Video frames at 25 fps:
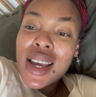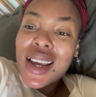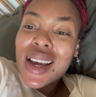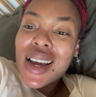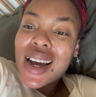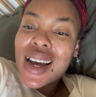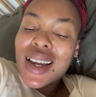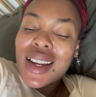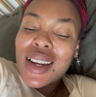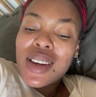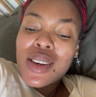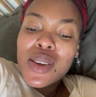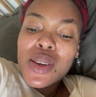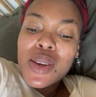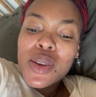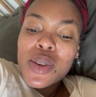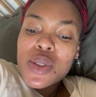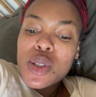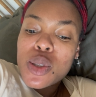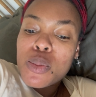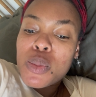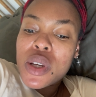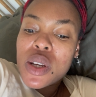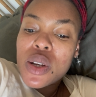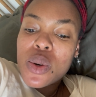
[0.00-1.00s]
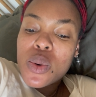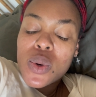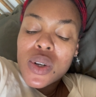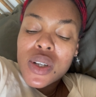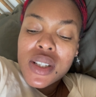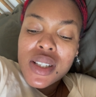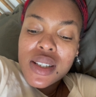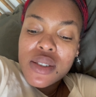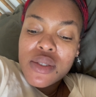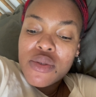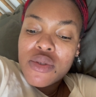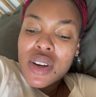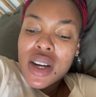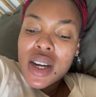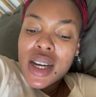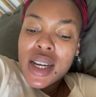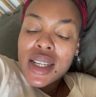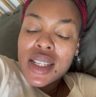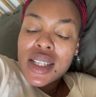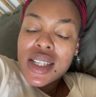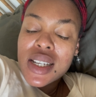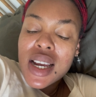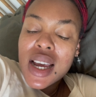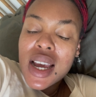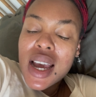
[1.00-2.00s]
cannot be
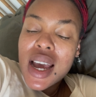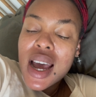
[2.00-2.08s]
quantified.